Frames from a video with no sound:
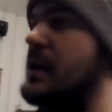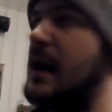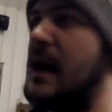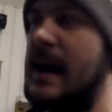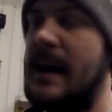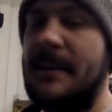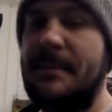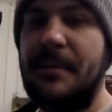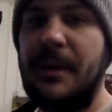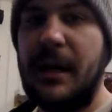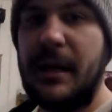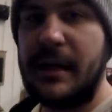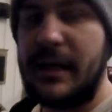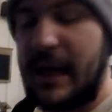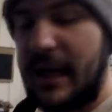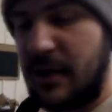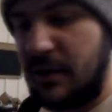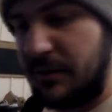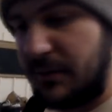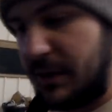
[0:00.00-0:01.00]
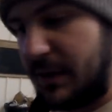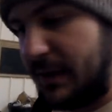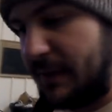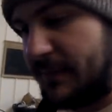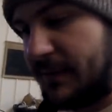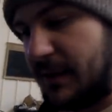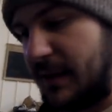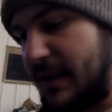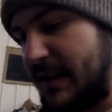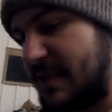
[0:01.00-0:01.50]
uh, but I don't really
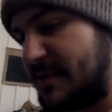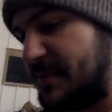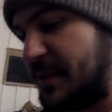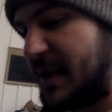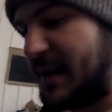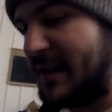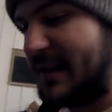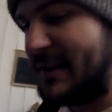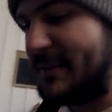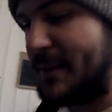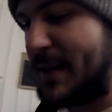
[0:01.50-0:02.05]
feel like spinning the